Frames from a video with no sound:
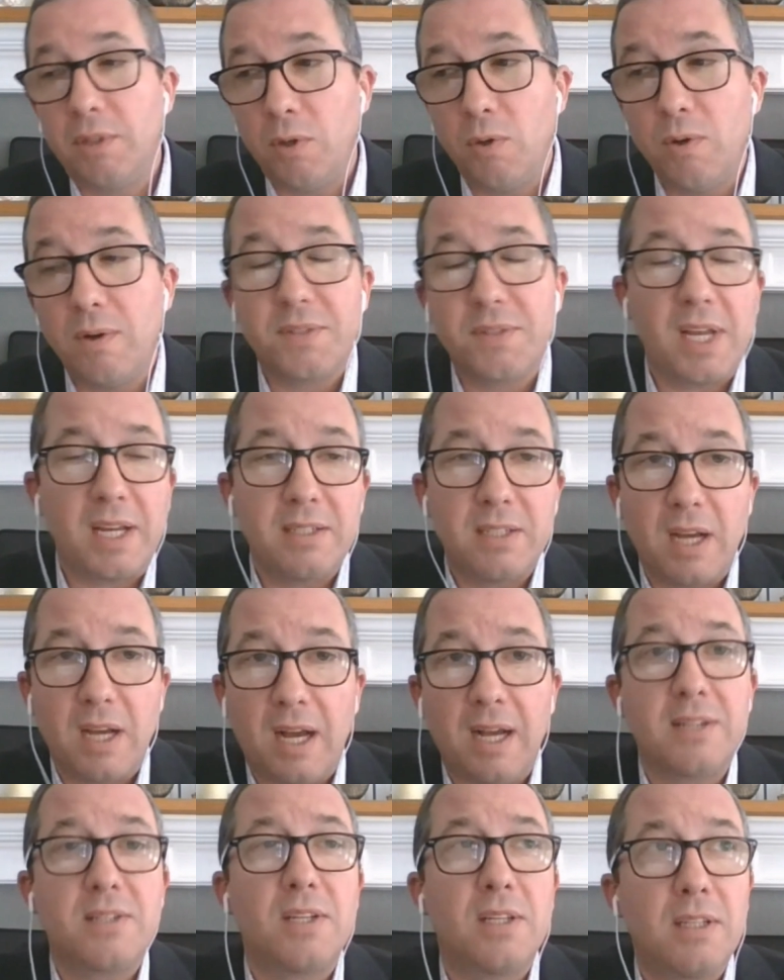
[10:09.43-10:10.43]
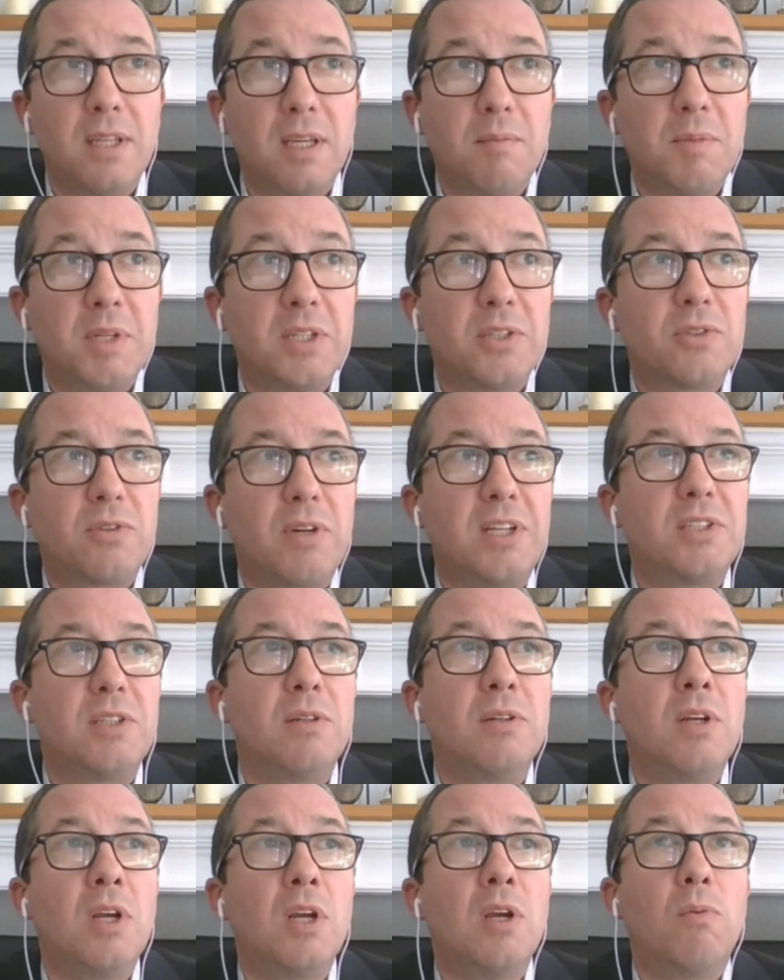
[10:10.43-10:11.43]
who have said to us in the
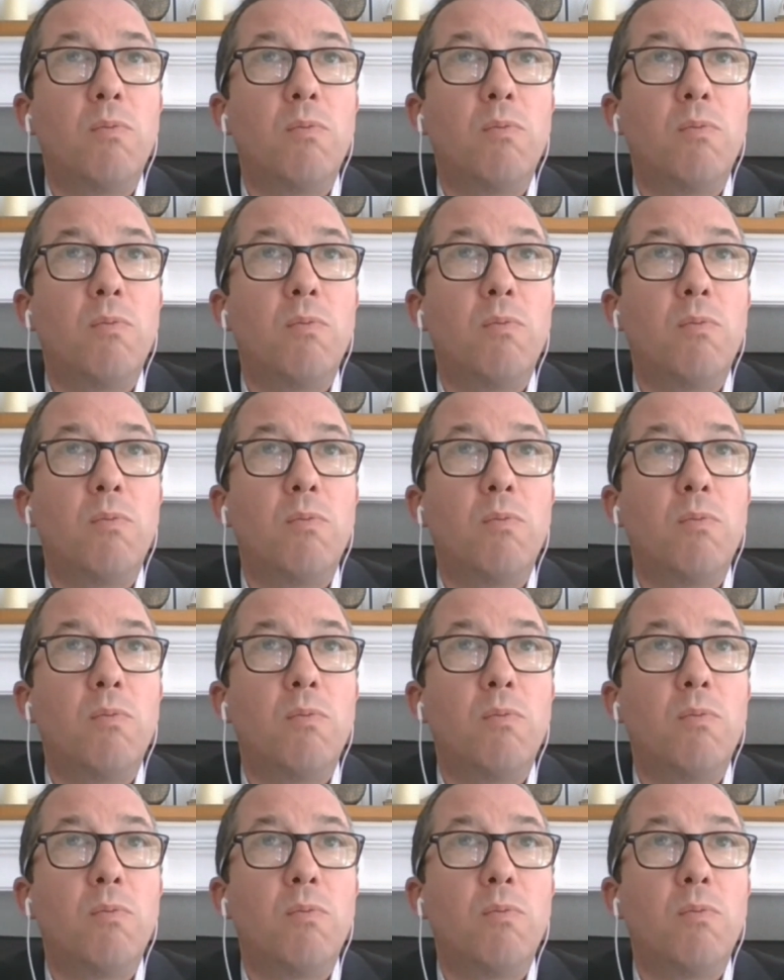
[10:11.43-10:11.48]
administration,